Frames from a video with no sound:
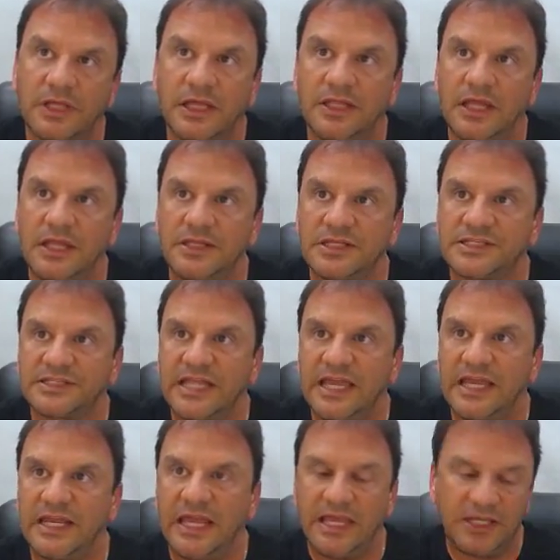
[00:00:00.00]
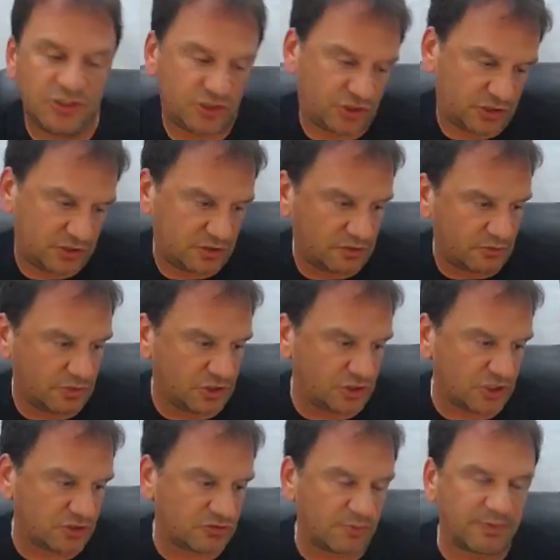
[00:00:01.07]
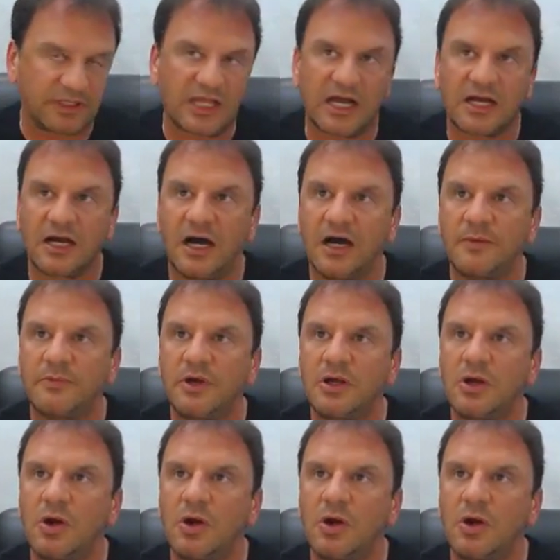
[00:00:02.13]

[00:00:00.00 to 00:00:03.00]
In this day and age with JustRipIt.com,